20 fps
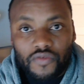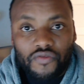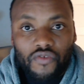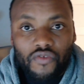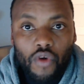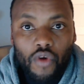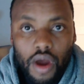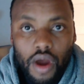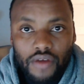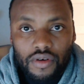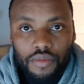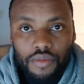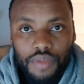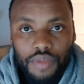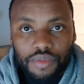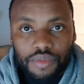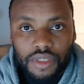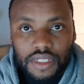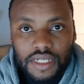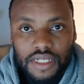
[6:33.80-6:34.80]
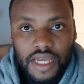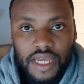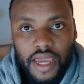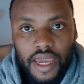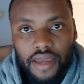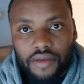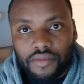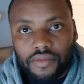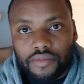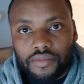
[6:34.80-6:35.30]
about 400
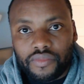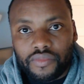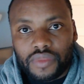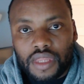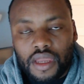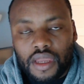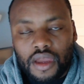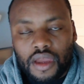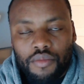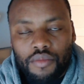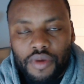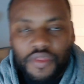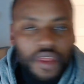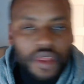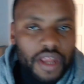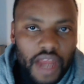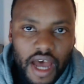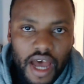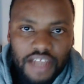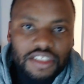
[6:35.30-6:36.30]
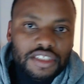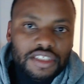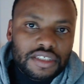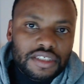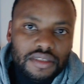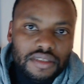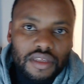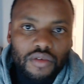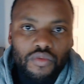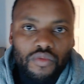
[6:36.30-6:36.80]
people a day. But the
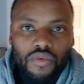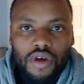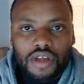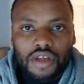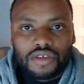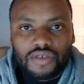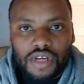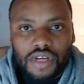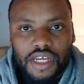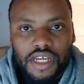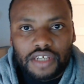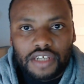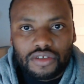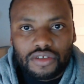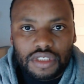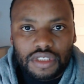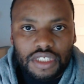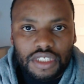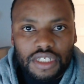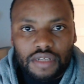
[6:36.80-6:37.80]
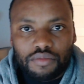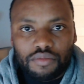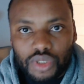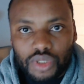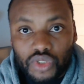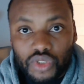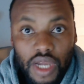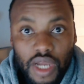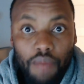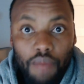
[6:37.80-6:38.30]
nuns weren't really
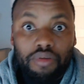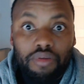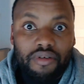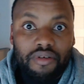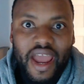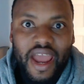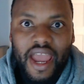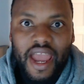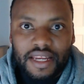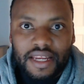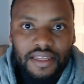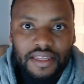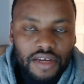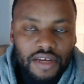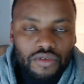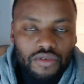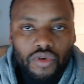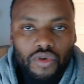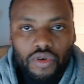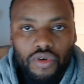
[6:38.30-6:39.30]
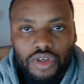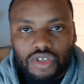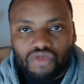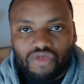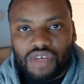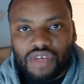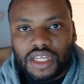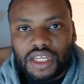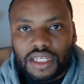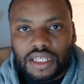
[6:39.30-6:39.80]
interested in building a brand that would
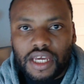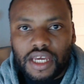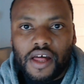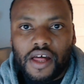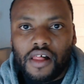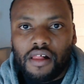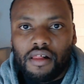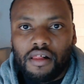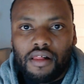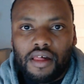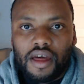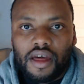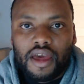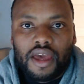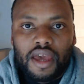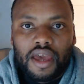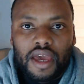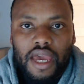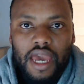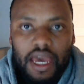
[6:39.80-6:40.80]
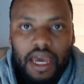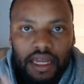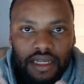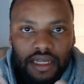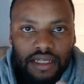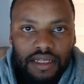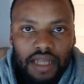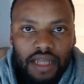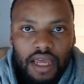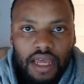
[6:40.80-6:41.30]
go into retail
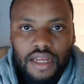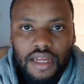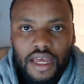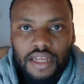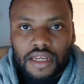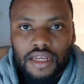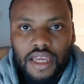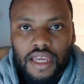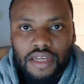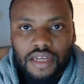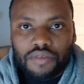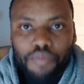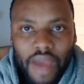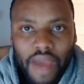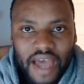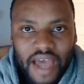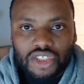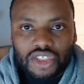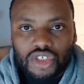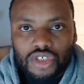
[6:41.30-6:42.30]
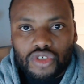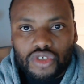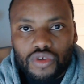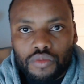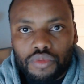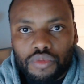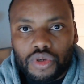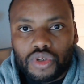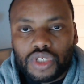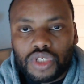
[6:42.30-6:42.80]
and get
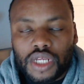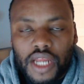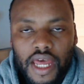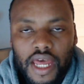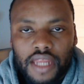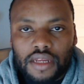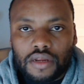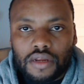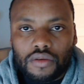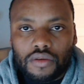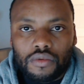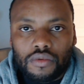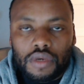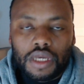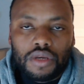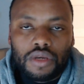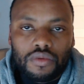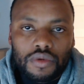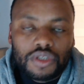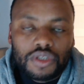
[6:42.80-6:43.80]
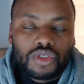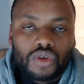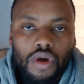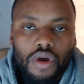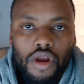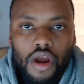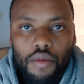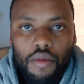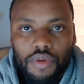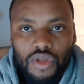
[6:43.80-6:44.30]
mass distribution. And
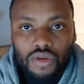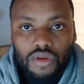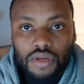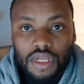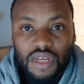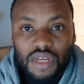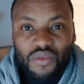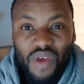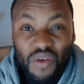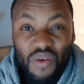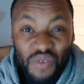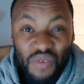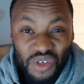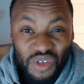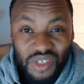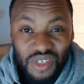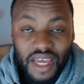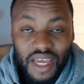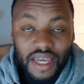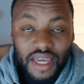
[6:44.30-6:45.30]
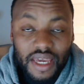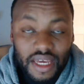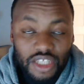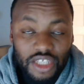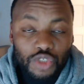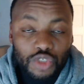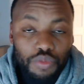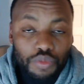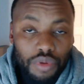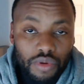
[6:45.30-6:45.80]
we saw an opportunity where we could
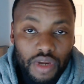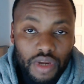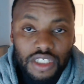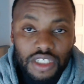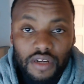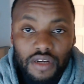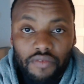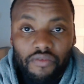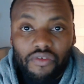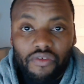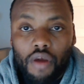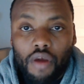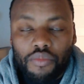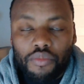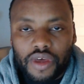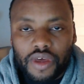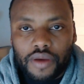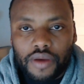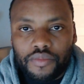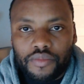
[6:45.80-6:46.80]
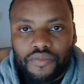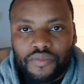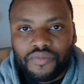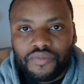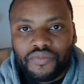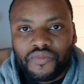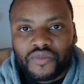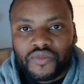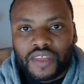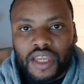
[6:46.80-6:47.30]
take inspiration from
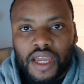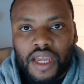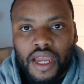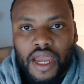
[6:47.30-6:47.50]
them